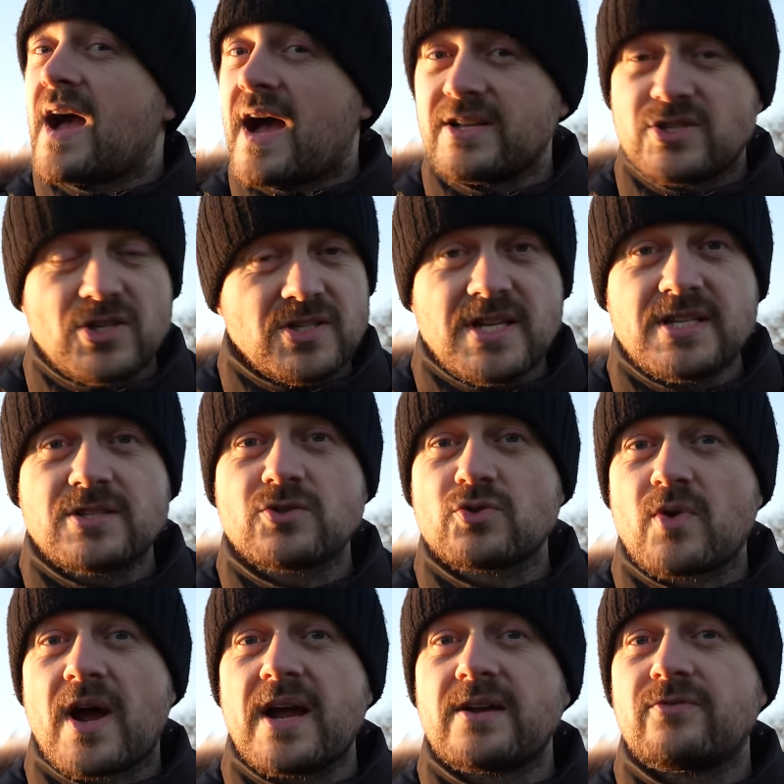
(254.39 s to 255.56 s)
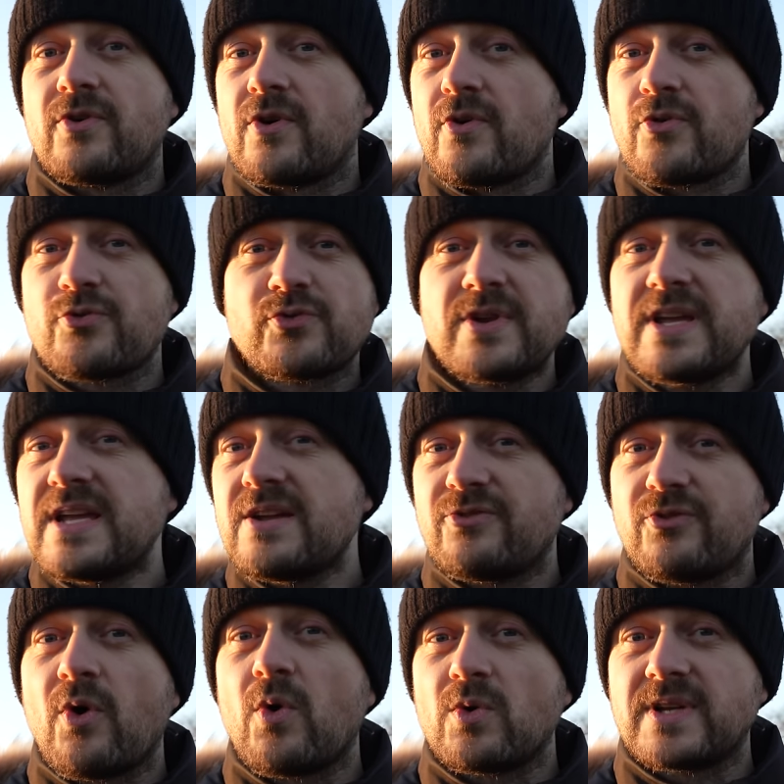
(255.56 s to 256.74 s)
I just needed to dry it for
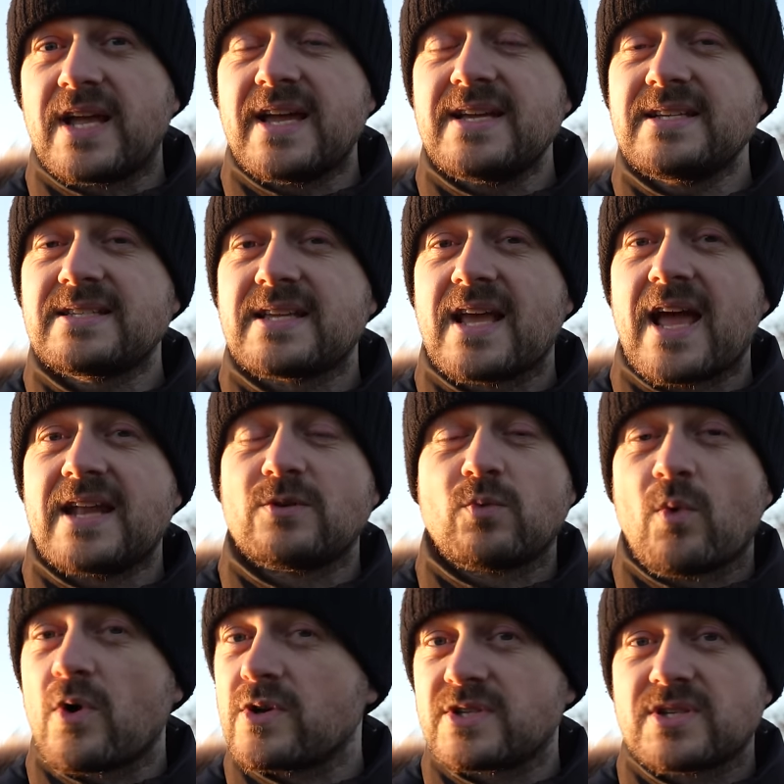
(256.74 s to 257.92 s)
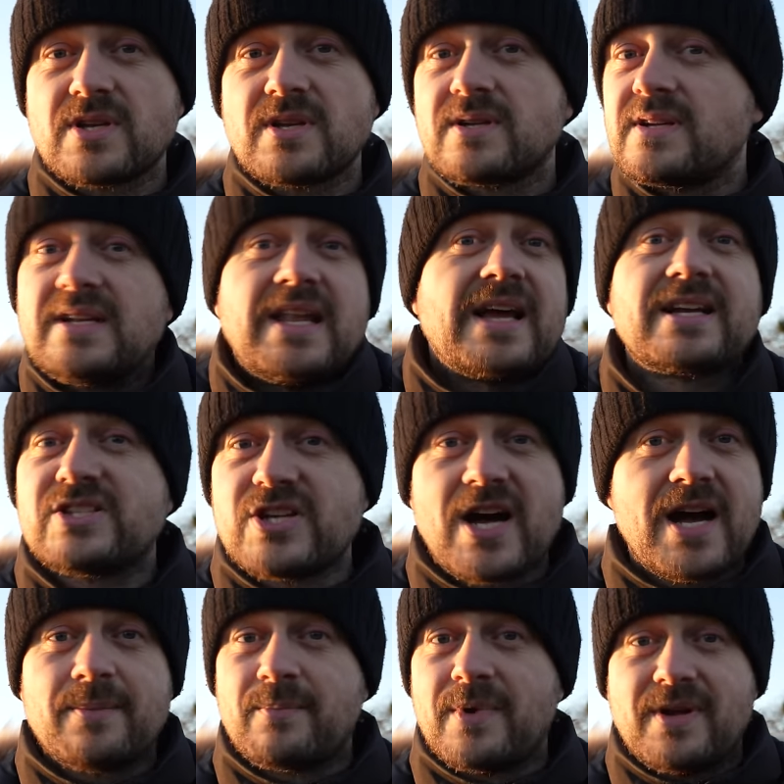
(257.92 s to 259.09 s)
3-4 days, and it works like a
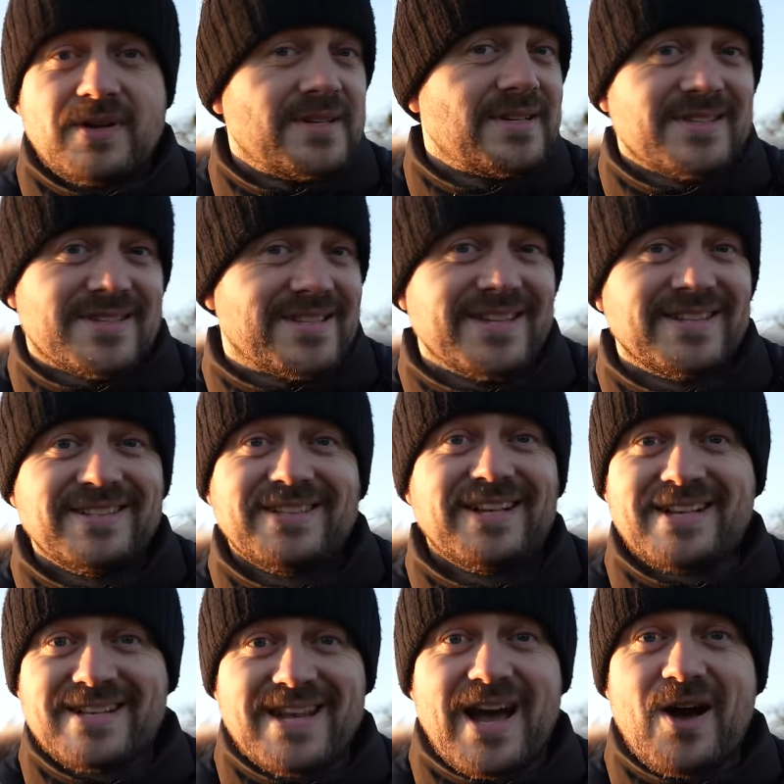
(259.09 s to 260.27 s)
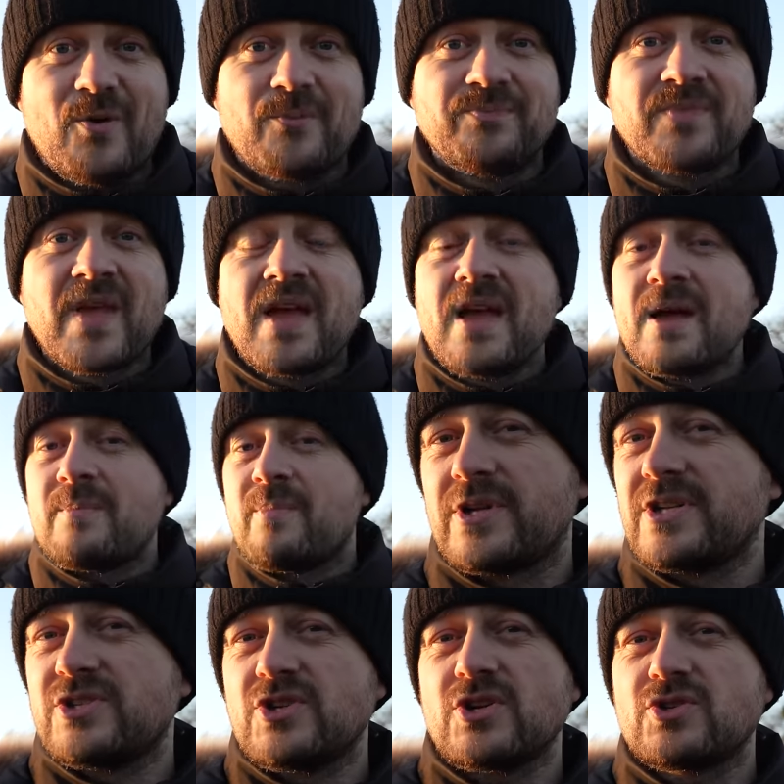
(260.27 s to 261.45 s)
charm still now. But I
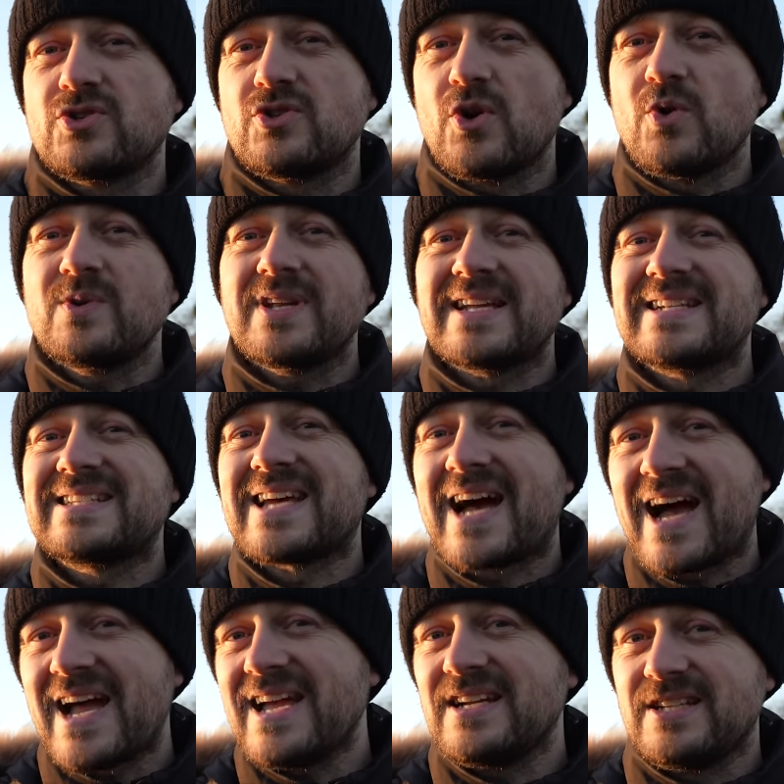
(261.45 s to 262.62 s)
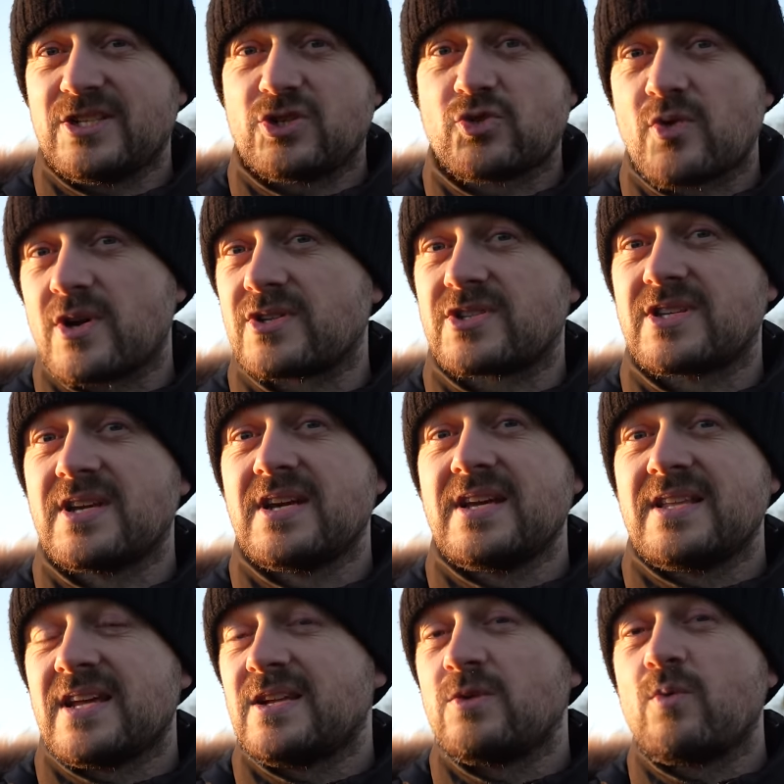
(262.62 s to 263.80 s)
just don't entirely trust
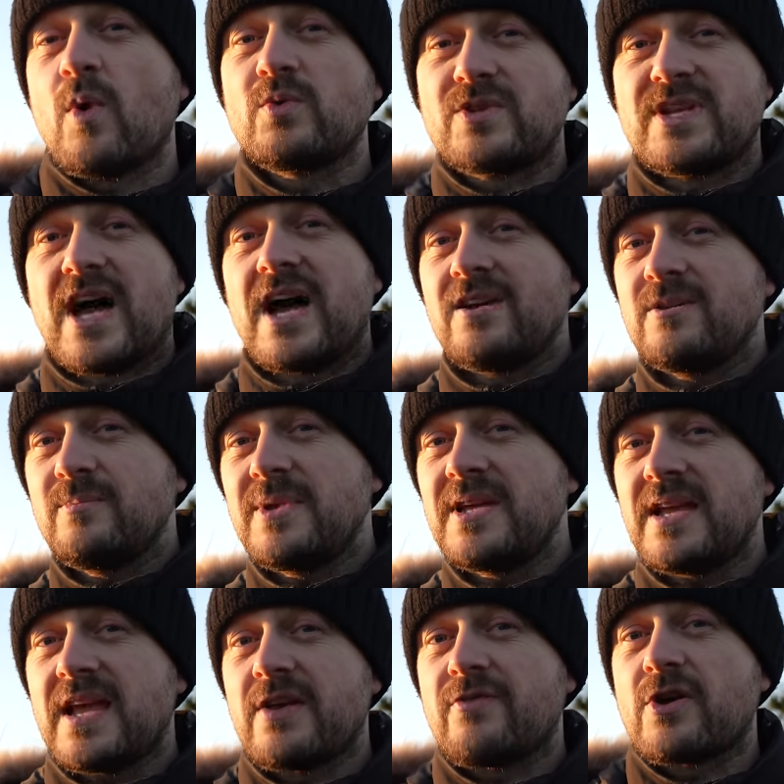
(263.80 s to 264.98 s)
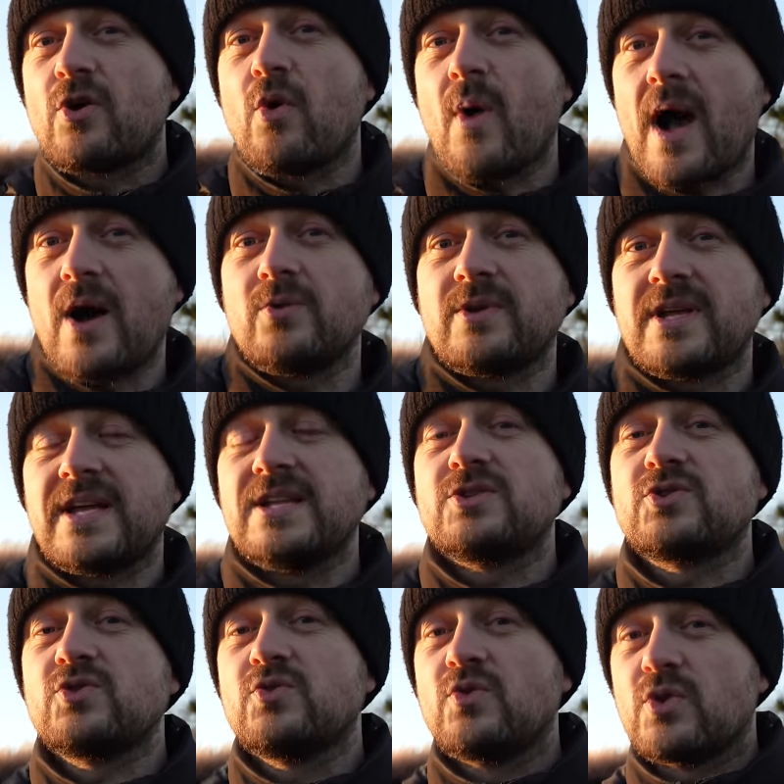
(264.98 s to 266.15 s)
that it won't die on me if I go out
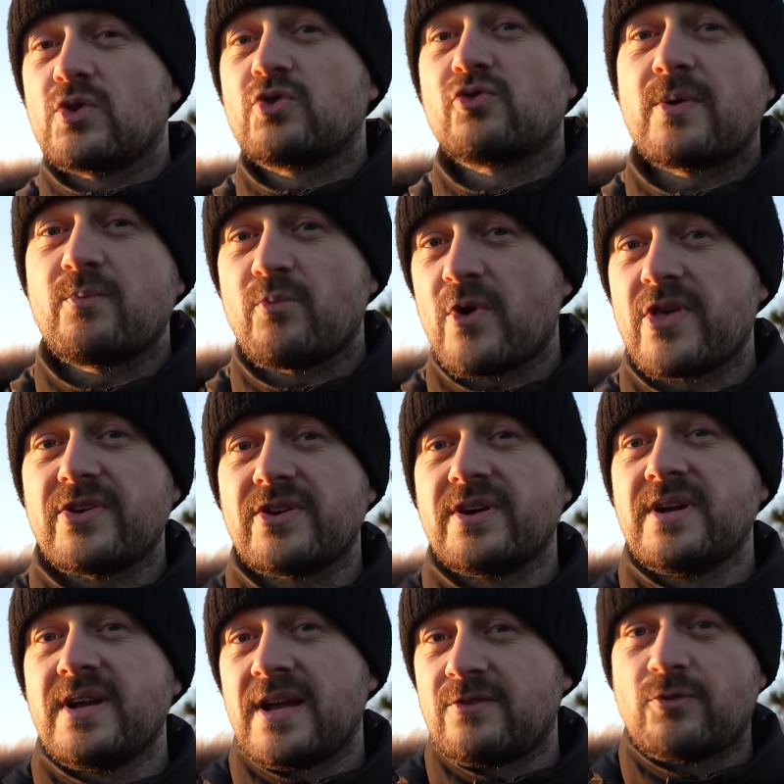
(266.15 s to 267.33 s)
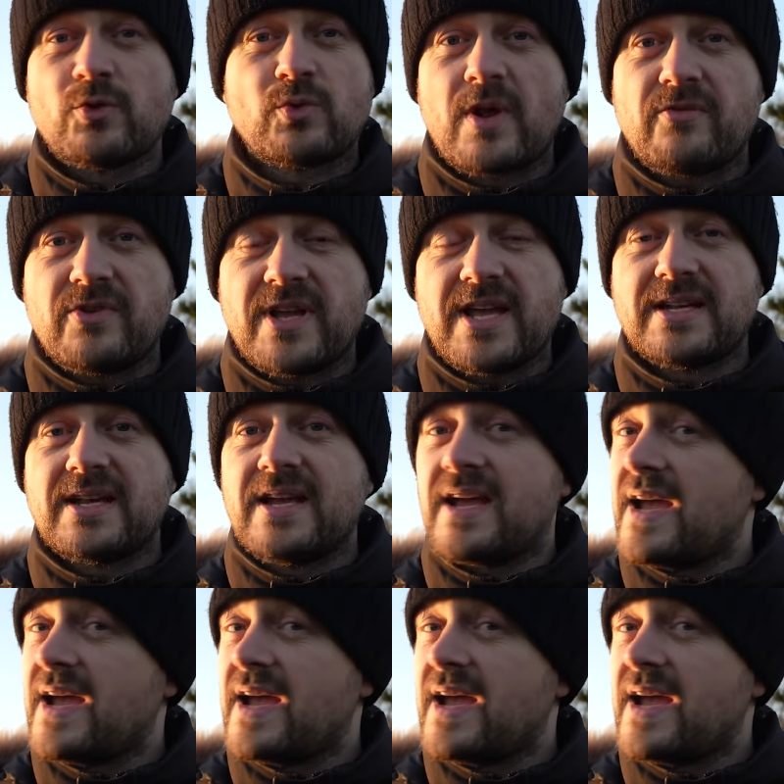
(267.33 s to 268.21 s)
into grim weather and photograph again.